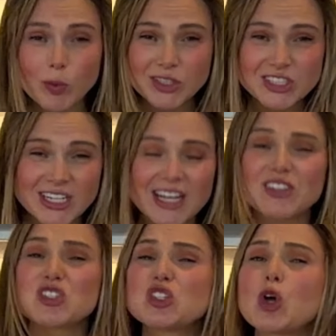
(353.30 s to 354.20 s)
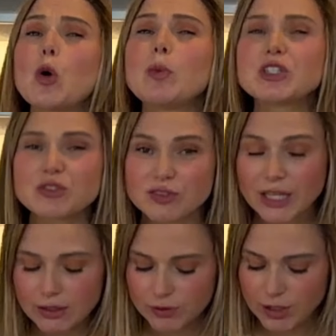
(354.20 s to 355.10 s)
much taste, so much
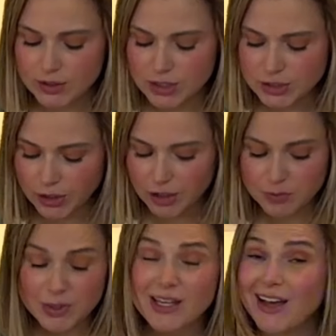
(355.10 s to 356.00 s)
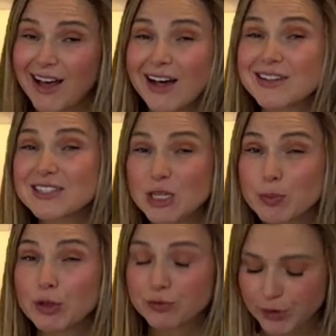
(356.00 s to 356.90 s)
flavor in the dark meat. I honestly
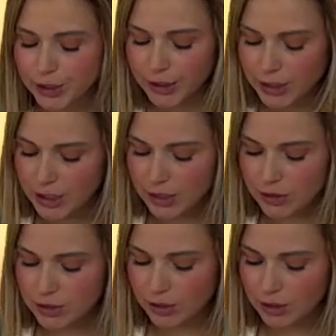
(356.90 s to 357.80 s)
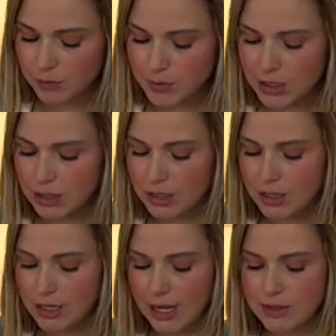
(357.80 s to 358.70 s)
prefer the dark meat.
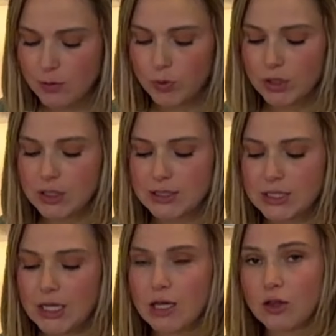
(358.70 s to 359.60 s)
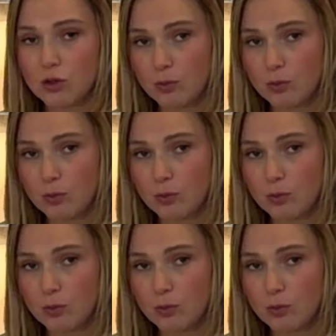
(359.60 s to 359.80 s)
And then we're gonna take the